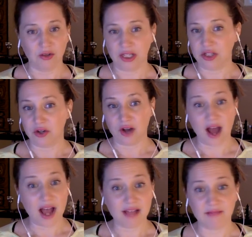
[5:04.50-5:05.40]
like you're
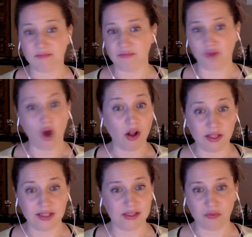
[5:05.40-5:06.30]
not
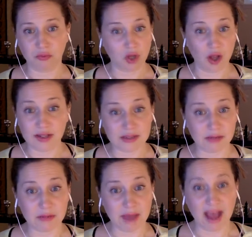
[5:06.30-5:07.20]
calling
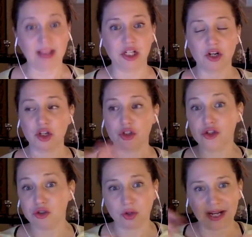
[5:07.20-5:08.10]
somebody back, like you're not
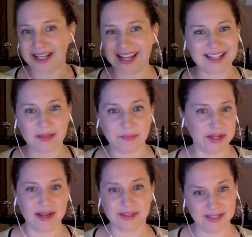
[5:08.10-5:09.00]
trying to get
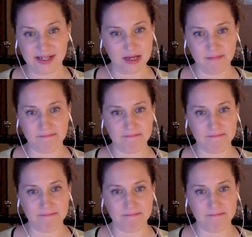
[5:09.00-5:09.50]
something else done.